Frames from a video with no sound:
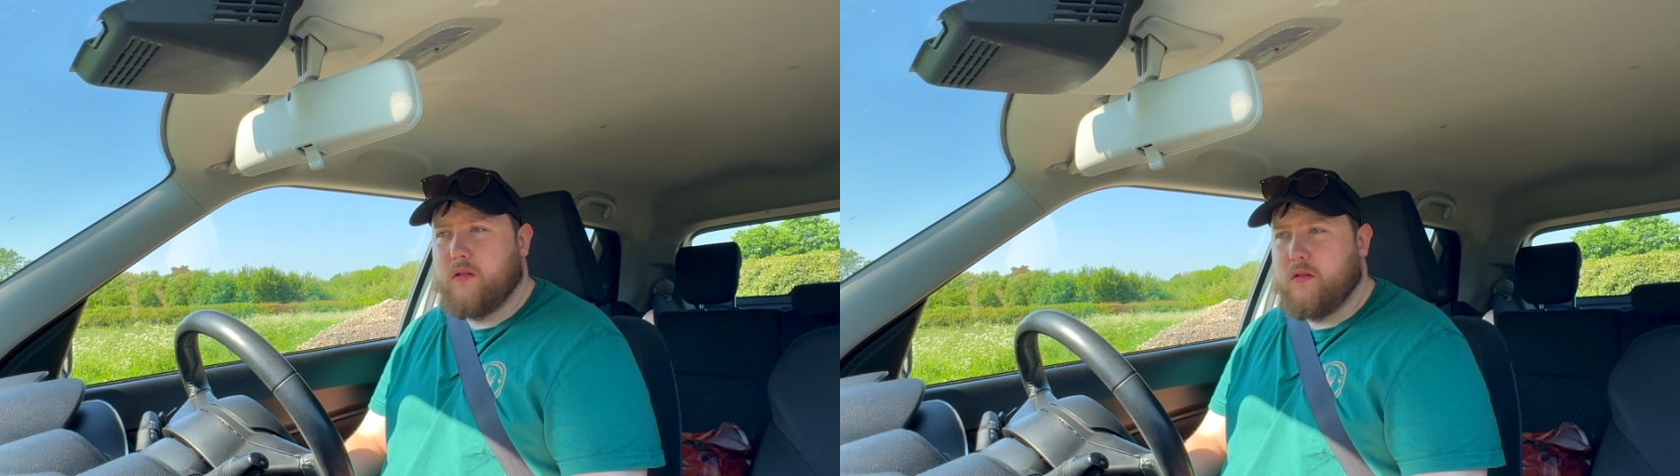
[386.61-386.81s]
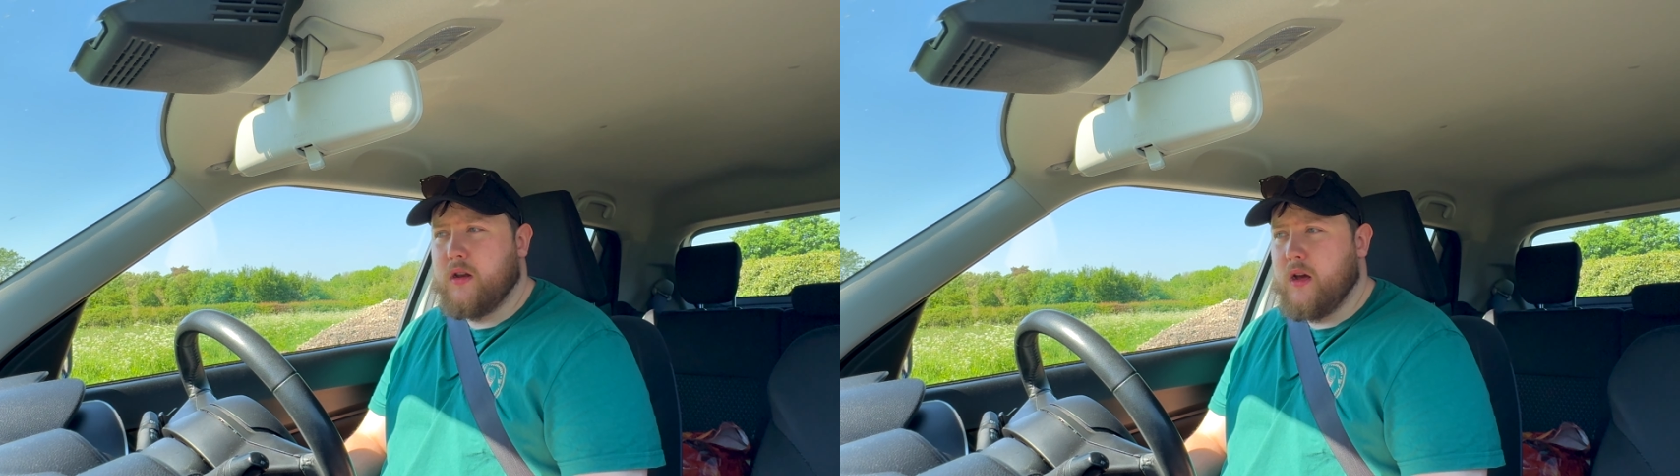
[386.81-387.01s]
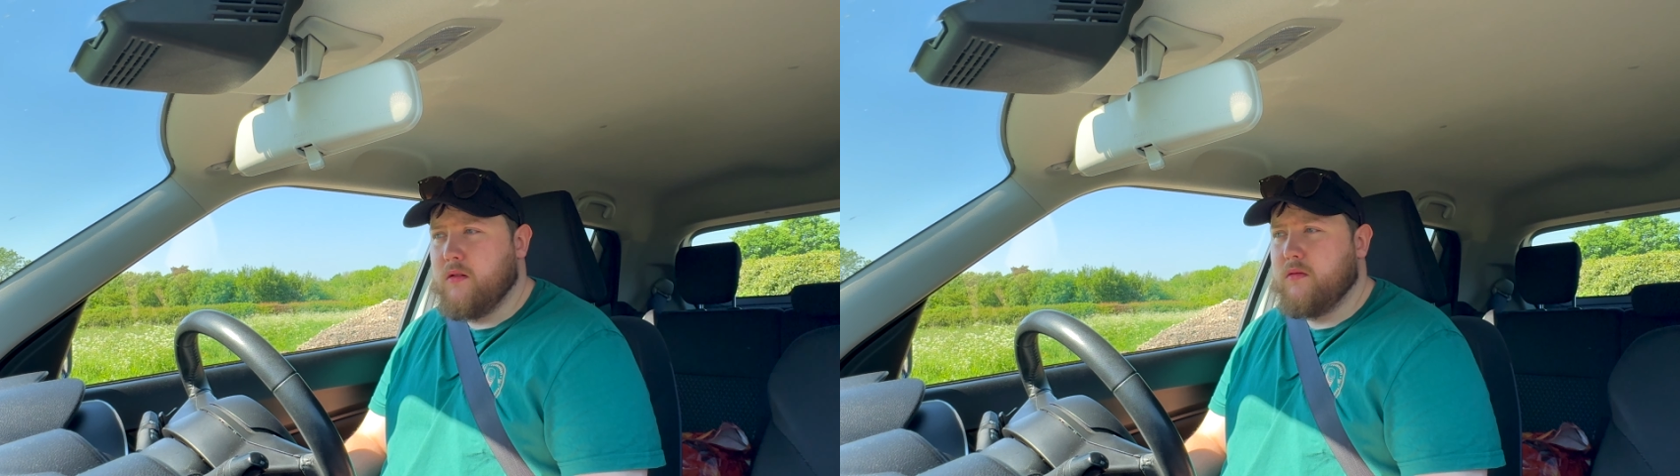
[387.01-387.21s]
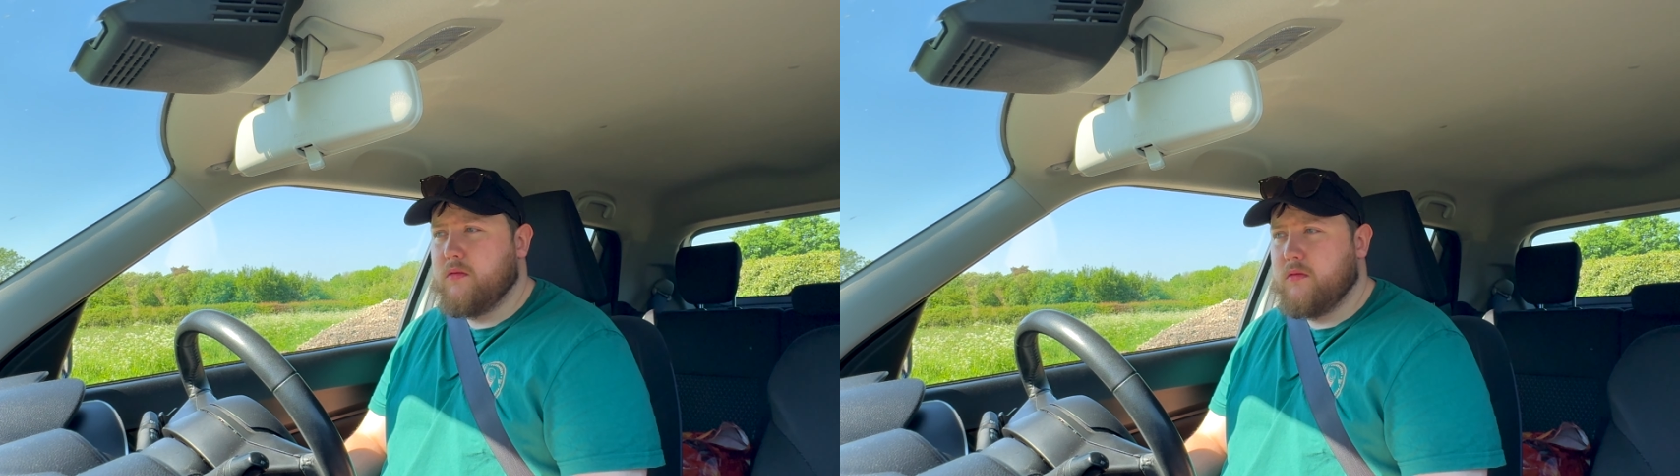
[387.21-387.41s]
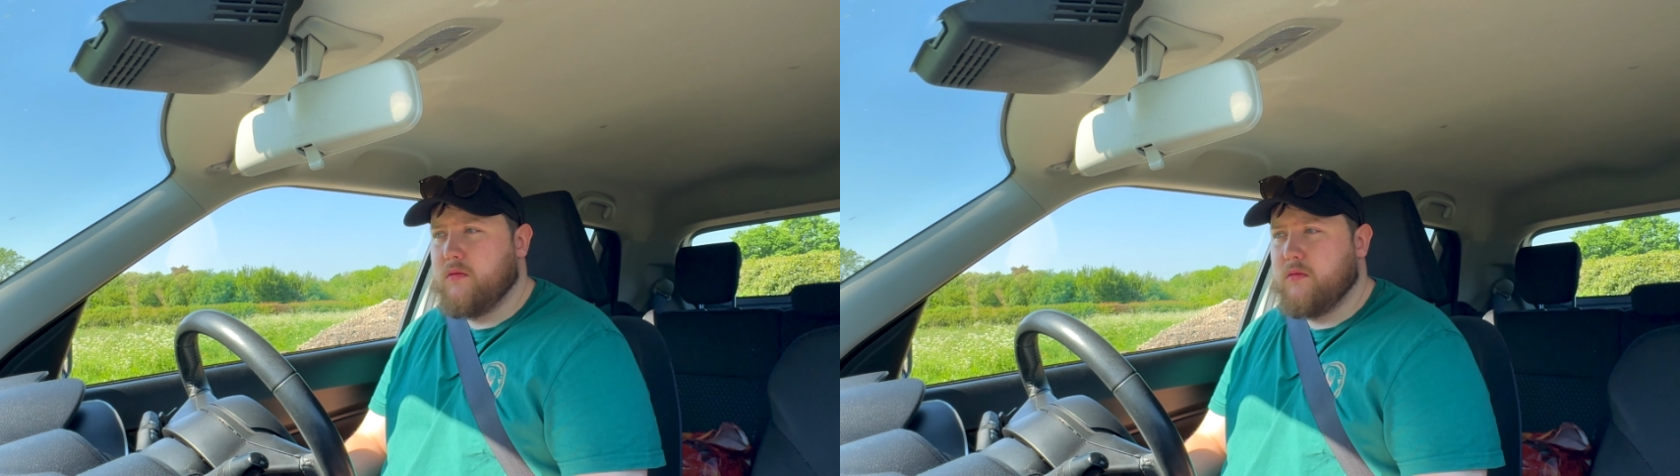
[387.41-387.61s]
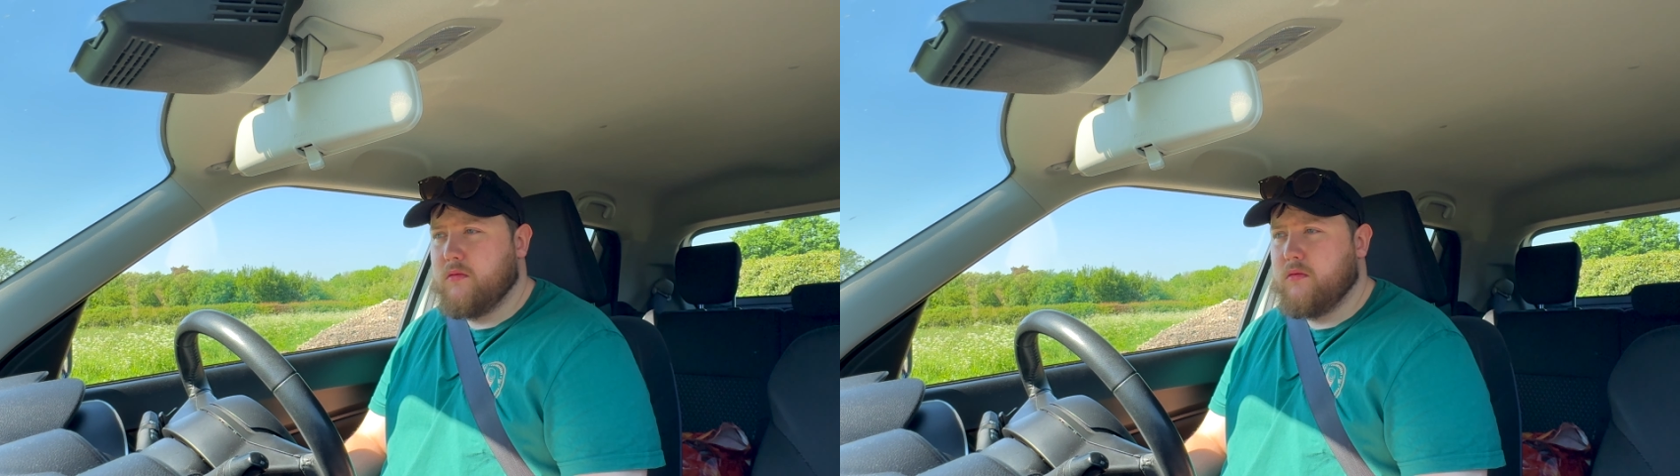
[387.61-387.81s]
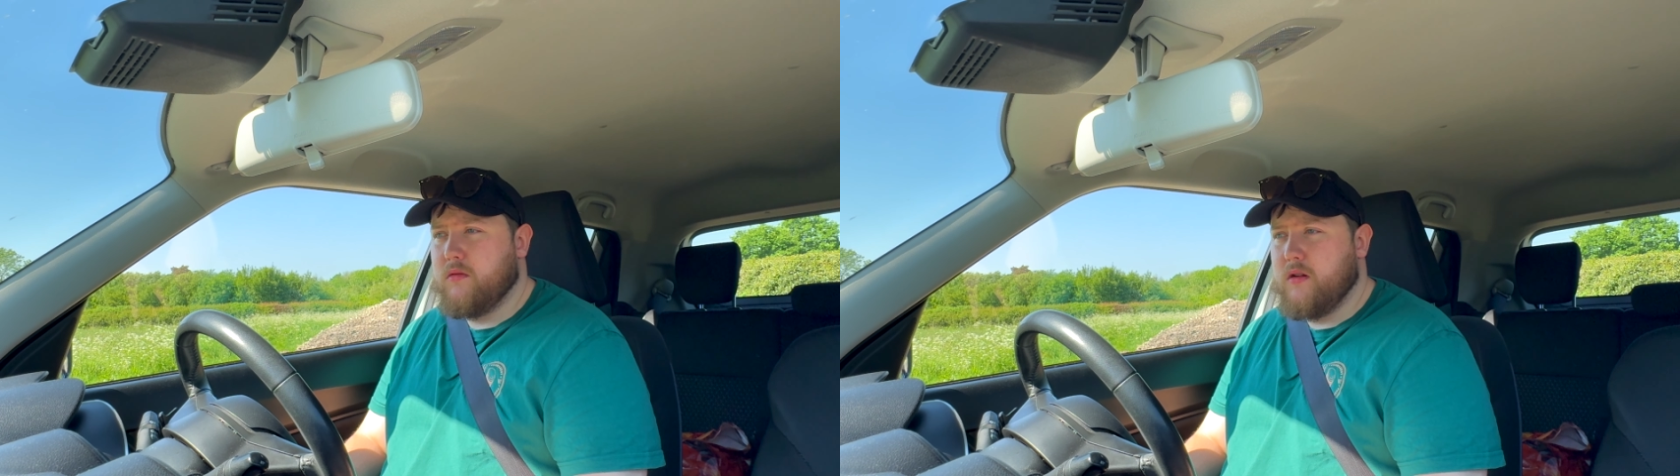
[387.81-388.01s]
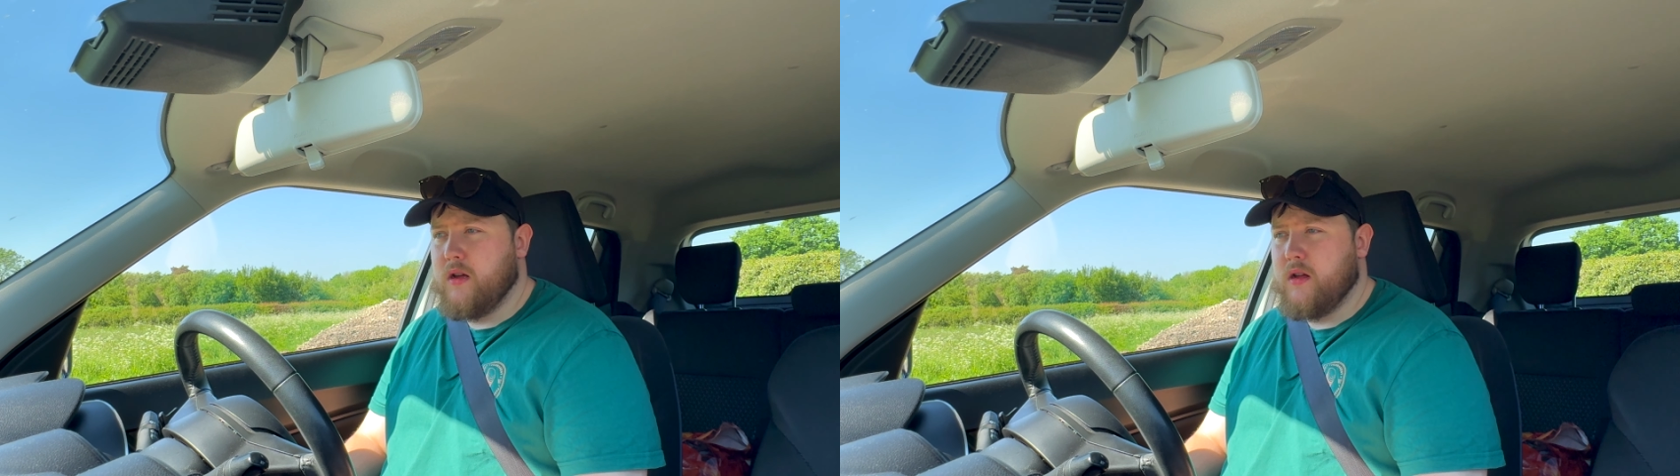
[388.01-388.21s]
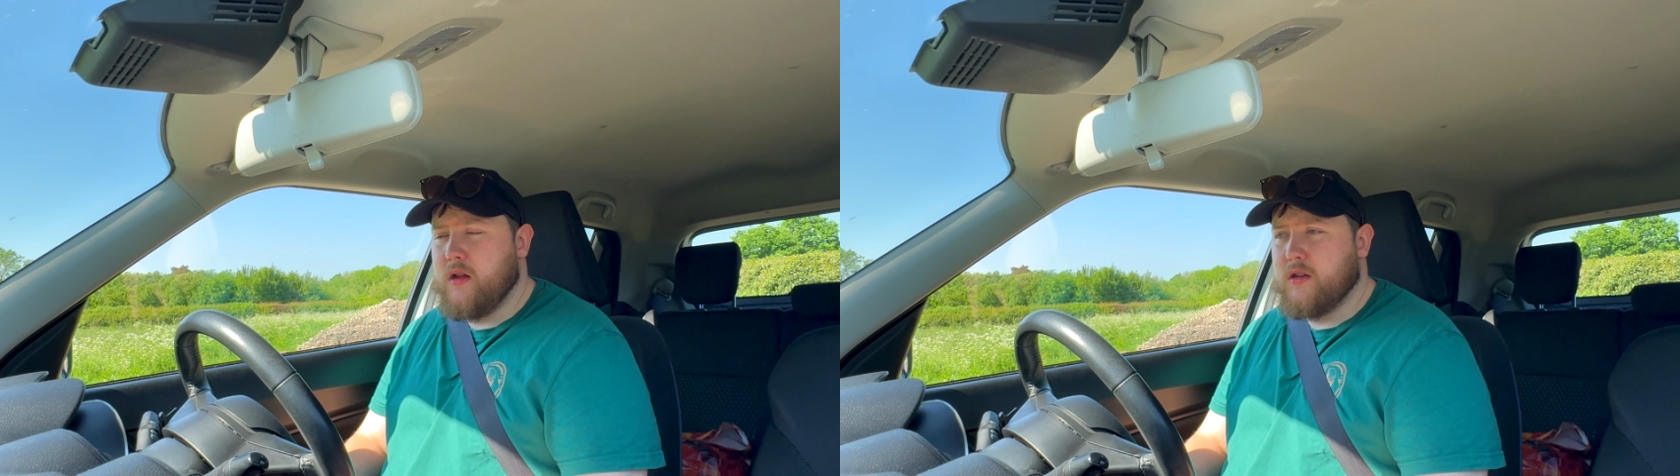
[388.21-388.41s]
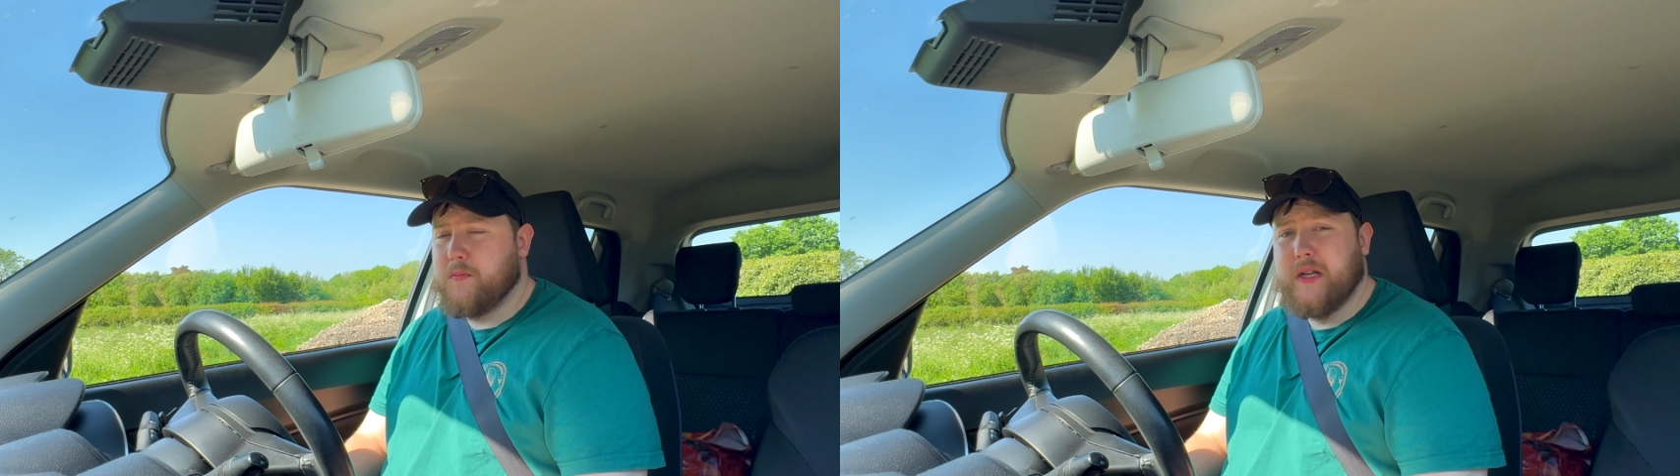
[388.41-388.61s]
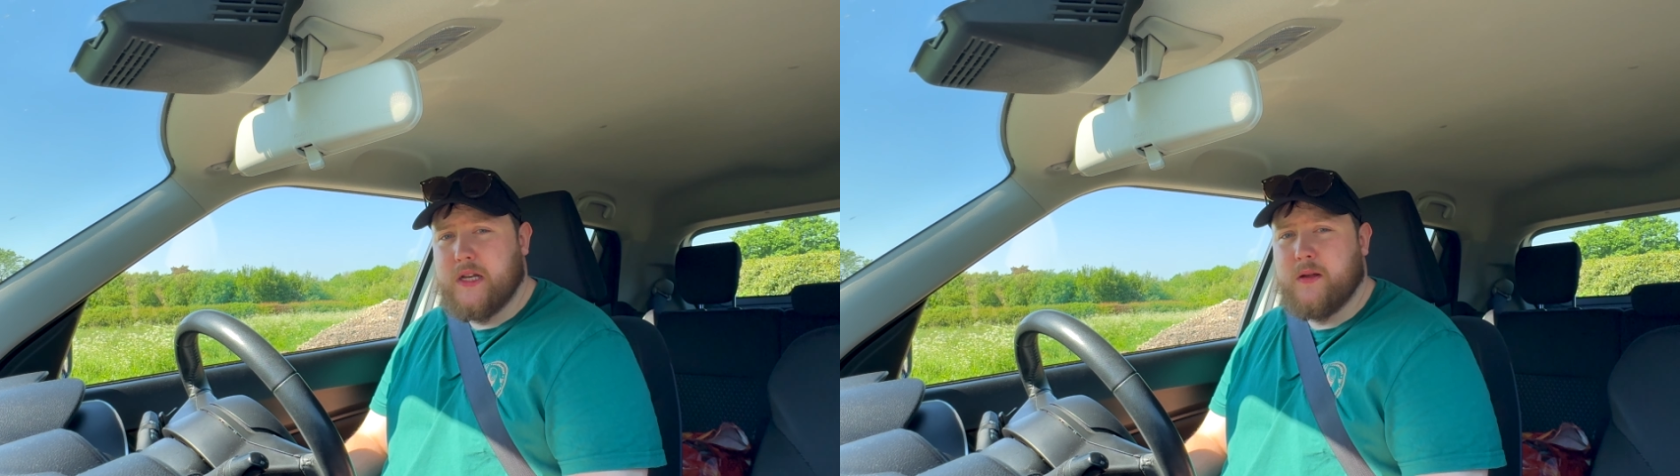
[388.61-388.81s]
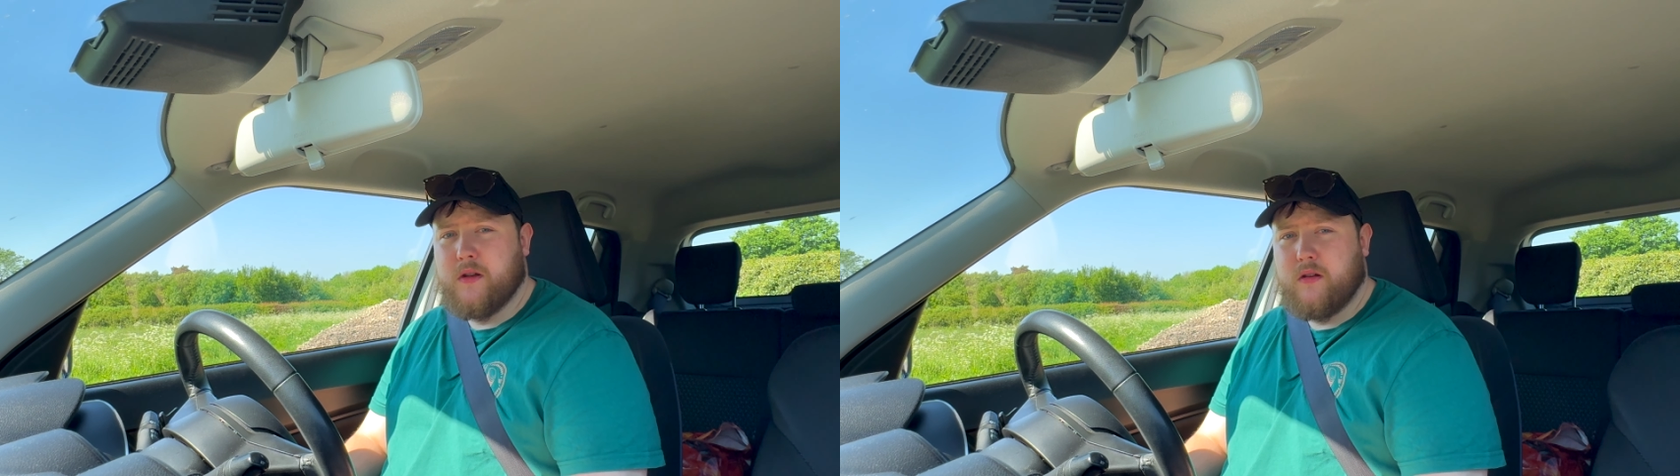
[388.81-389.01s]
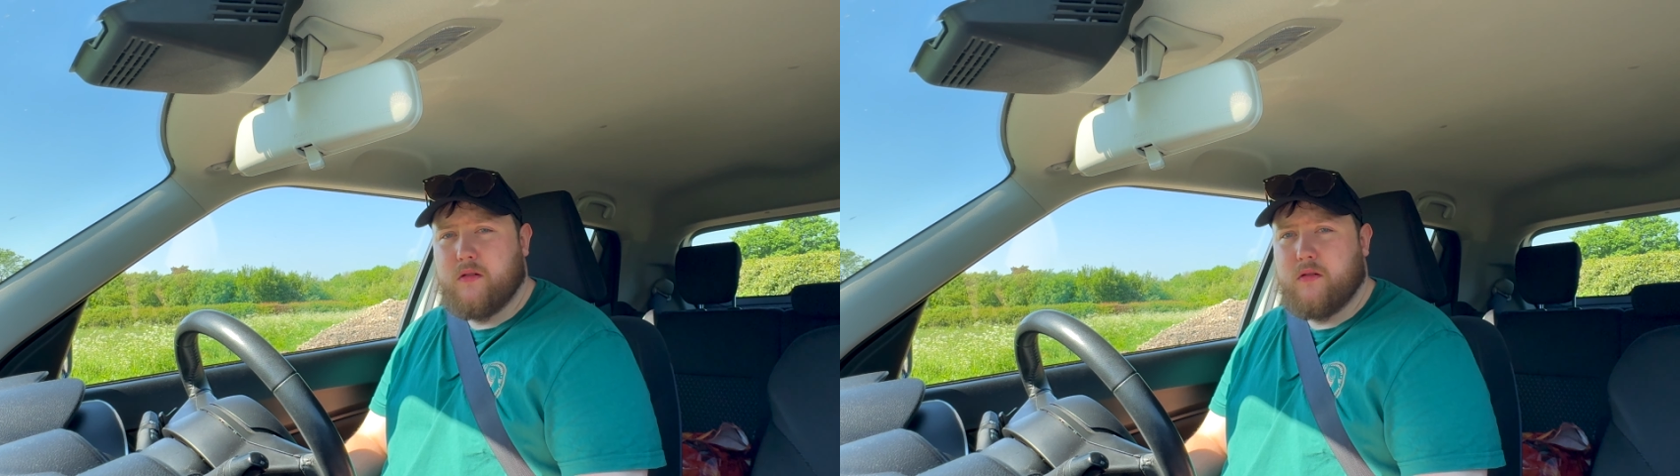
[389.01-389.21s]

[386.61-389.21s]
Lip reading: you know, speed demon,